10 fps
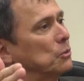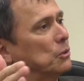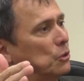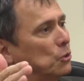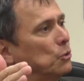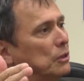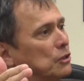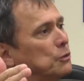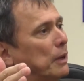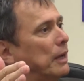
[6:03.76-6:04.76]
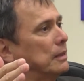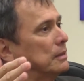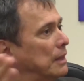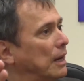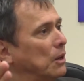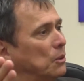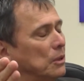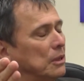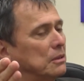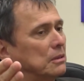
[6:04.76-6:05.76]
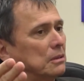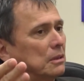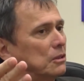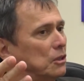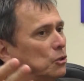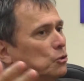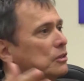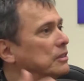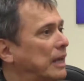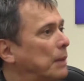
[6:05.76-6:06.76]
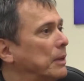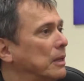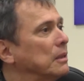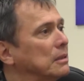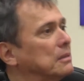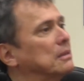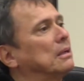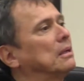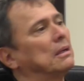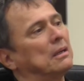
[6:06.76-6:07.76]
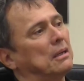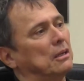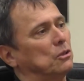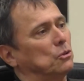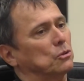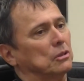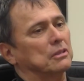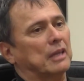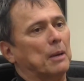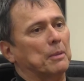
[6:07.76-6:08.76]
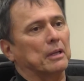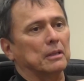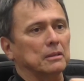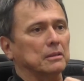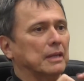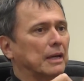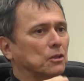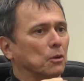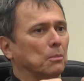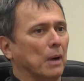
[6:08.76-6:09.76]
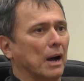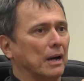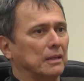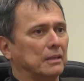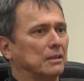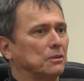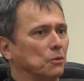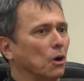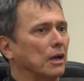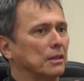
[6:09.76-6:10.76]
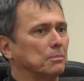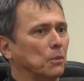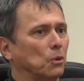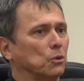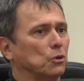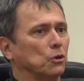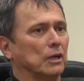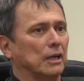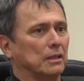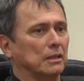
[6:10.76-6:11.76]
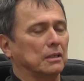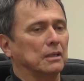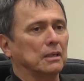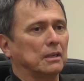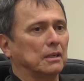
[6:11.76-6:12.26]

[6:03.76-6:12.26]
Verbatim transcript: that we do in space now is, uses chemicals. It uses chemicals that combine in a rocket motor and the,